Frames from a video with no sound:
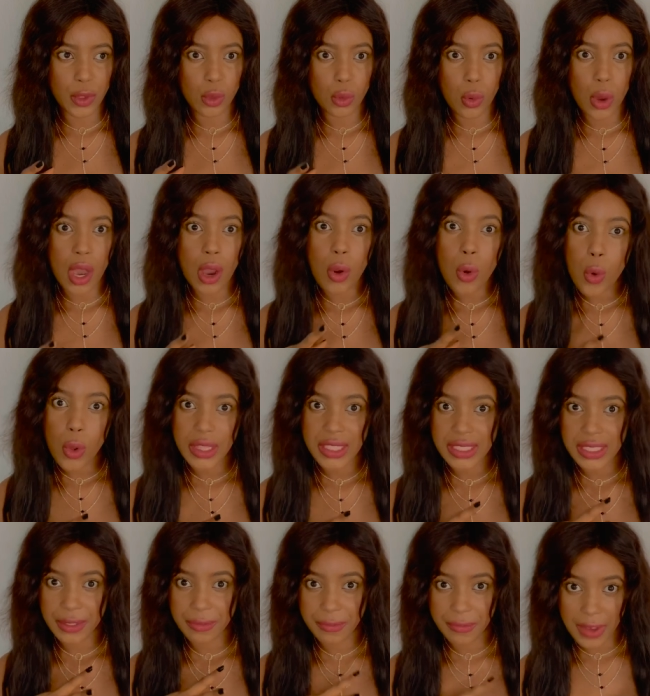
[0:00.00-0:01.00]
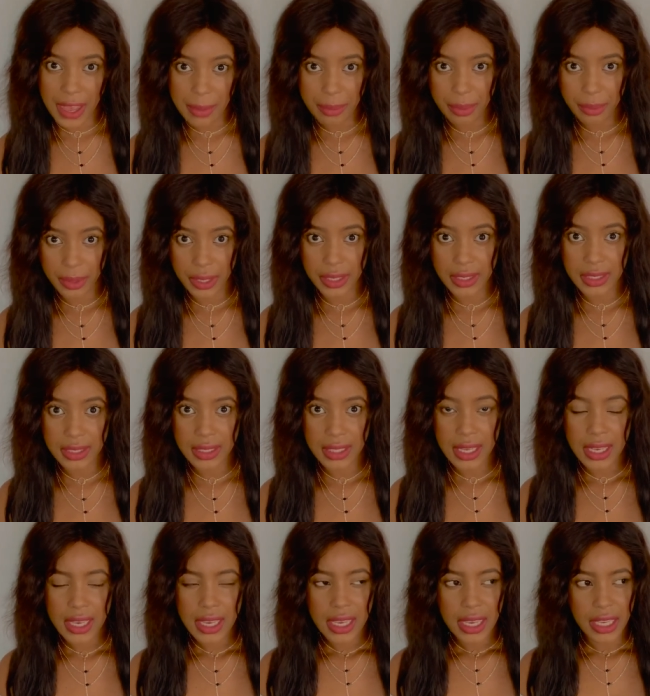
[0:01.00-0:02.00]
lower quality fabrics
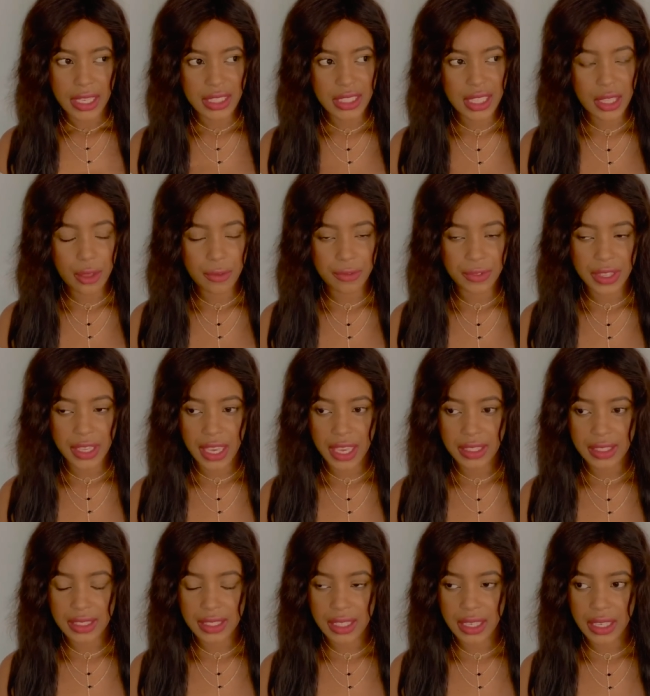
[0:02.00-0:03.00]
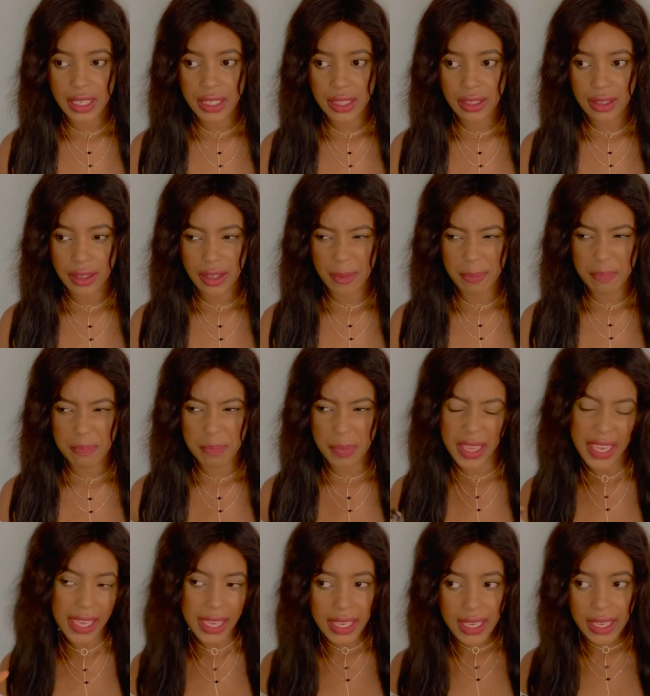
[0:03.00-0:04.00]
instead of getting a
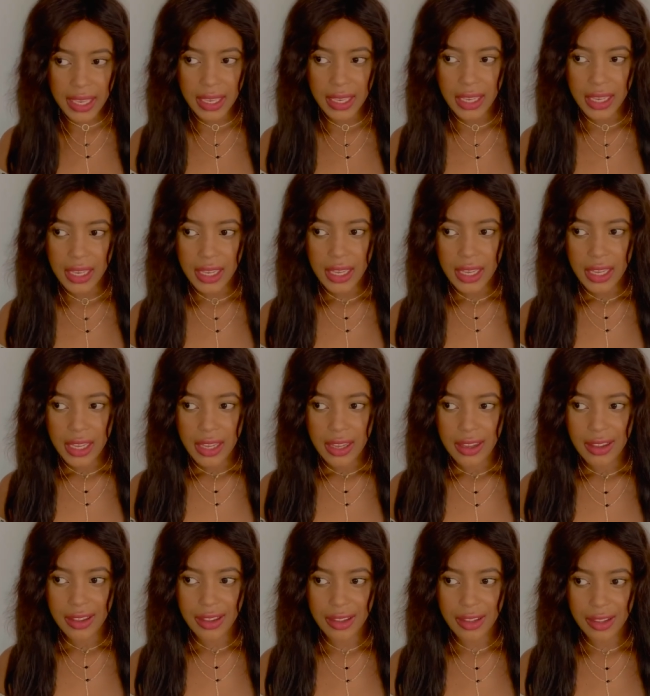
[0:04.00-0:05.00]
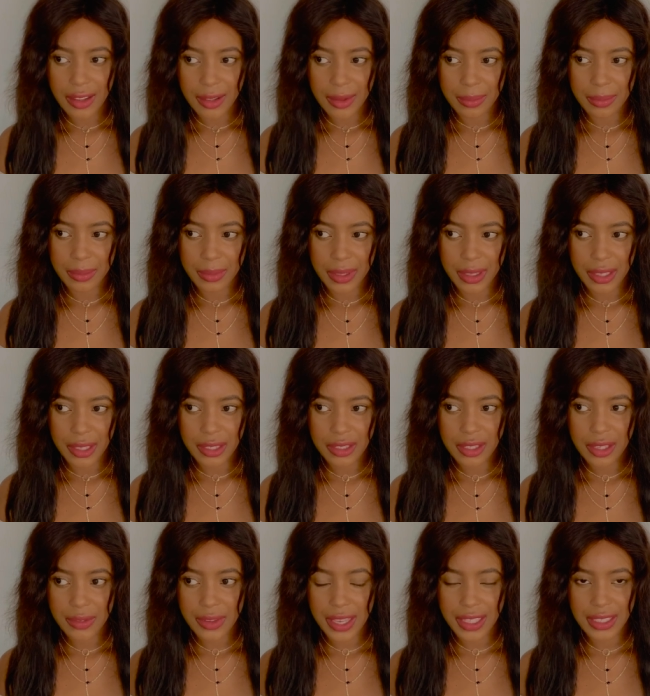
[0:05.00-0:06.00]
pink um, instead
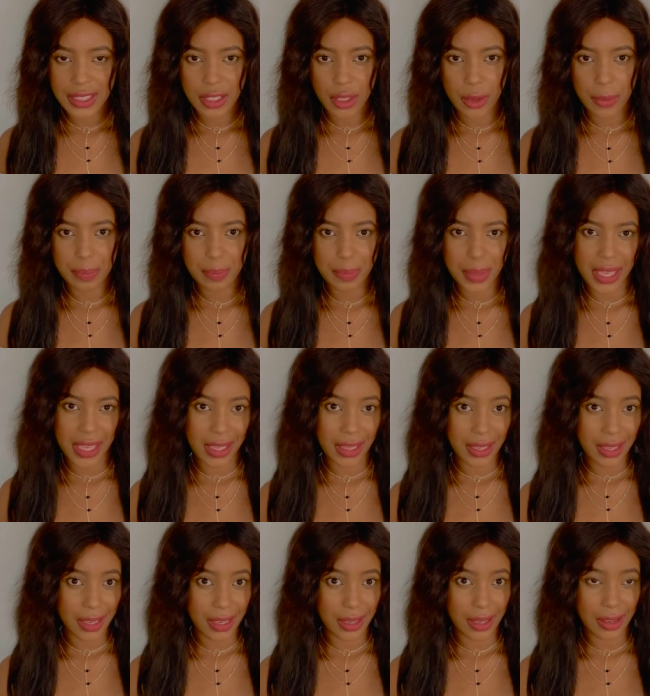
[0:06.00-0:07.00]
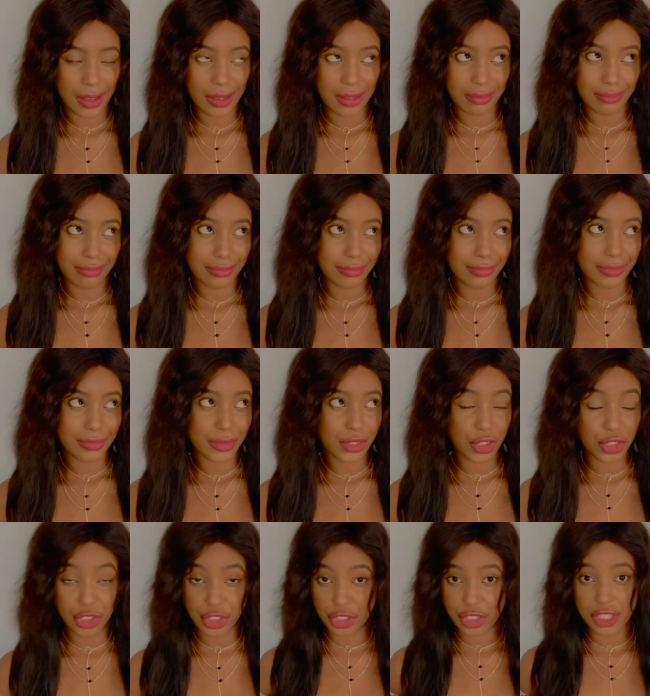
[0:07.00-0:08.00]
of getting a pink
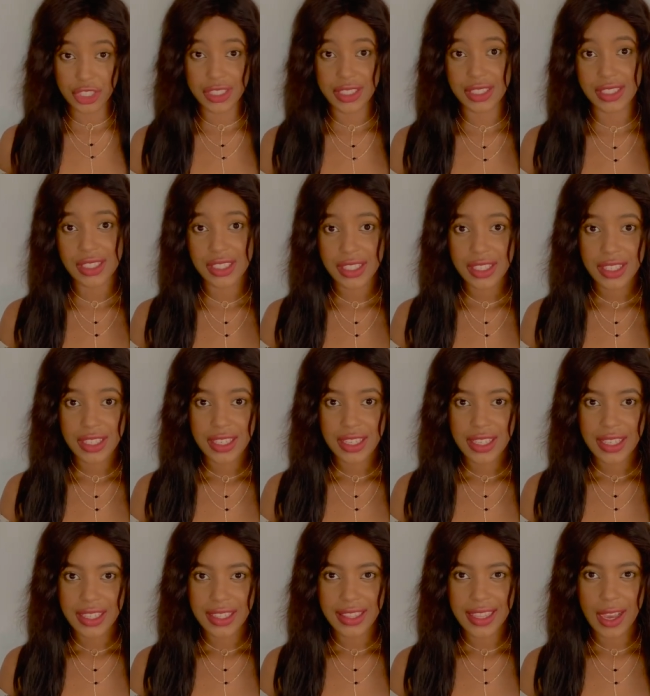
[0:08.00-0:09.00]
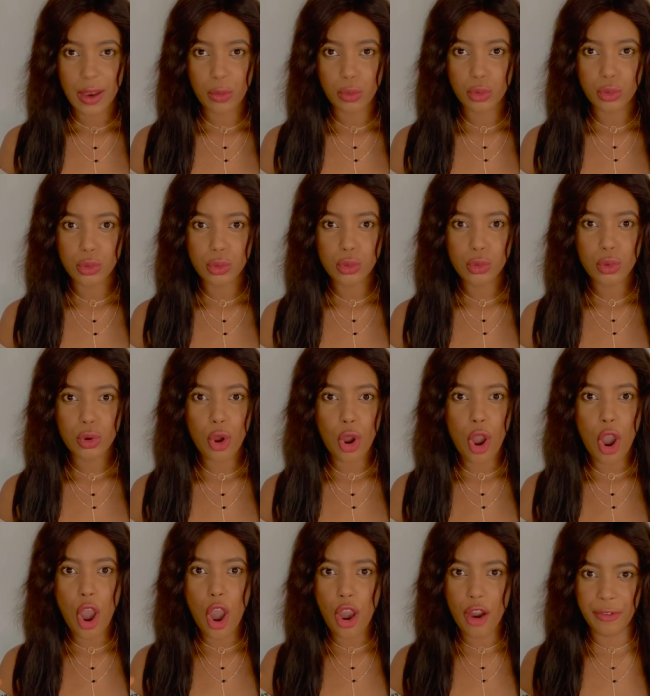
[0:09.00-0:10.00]
shirt that would look
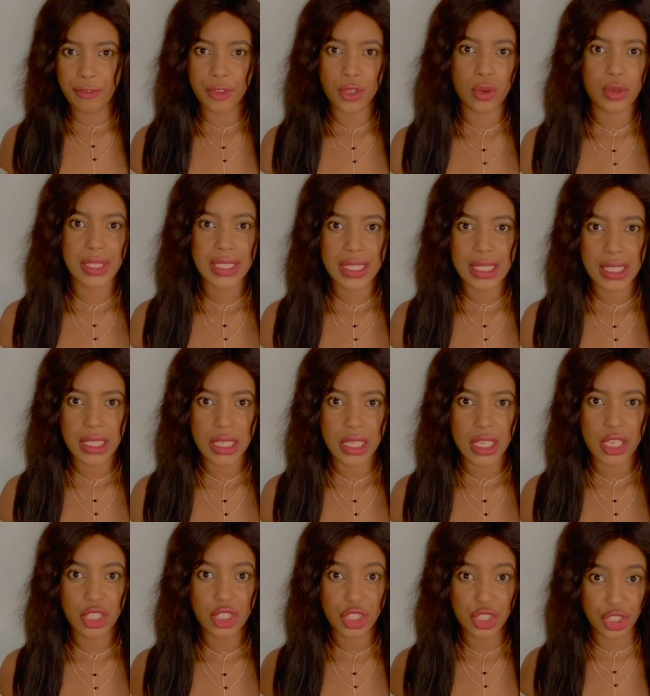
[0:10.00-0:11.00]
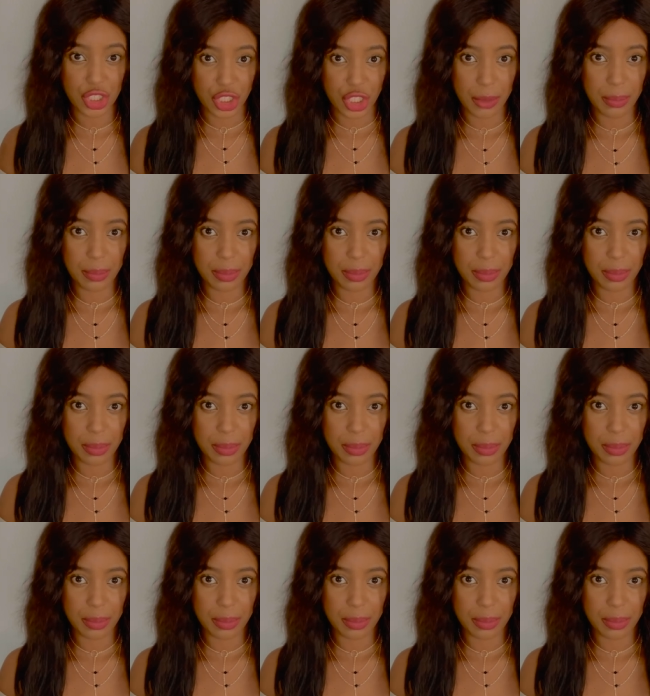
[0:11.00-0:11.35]
obviously cheap